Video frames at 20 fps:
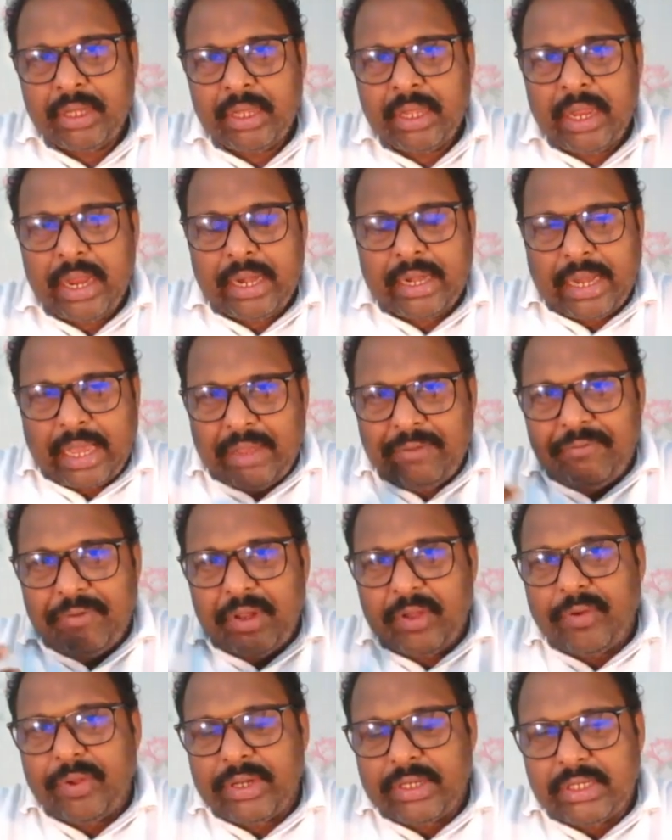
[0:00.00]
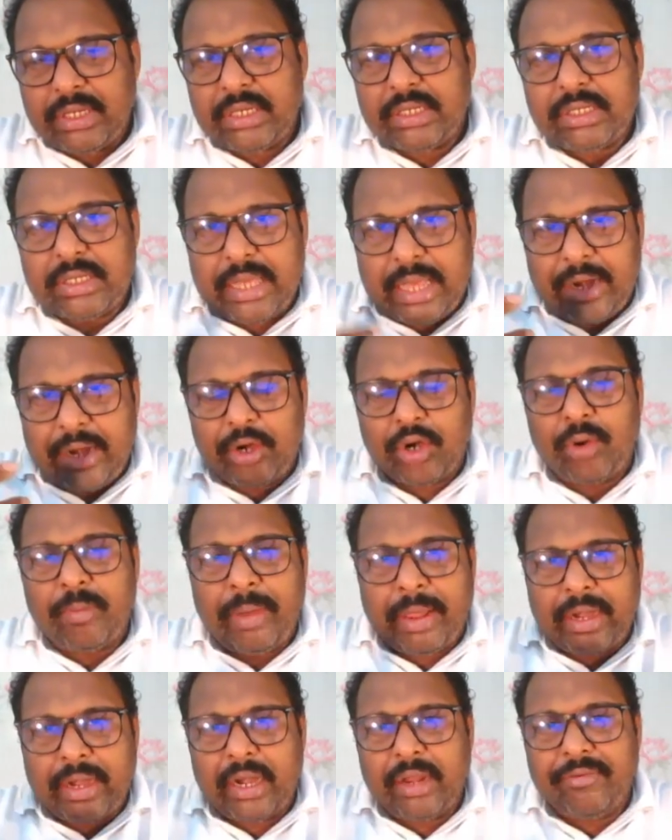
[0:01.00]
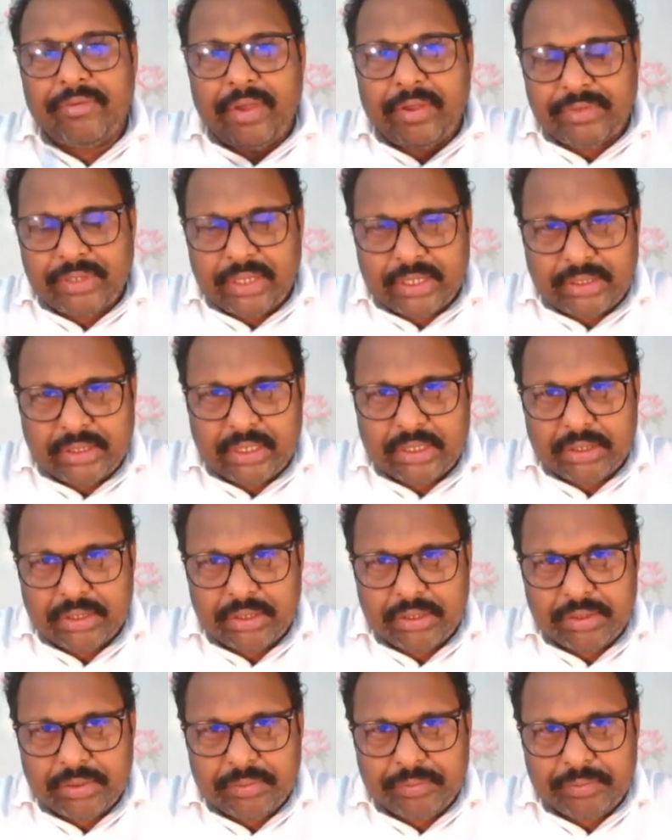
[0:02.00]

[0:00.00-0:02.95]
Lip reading: At high frequencies, electromagnetic waves exist.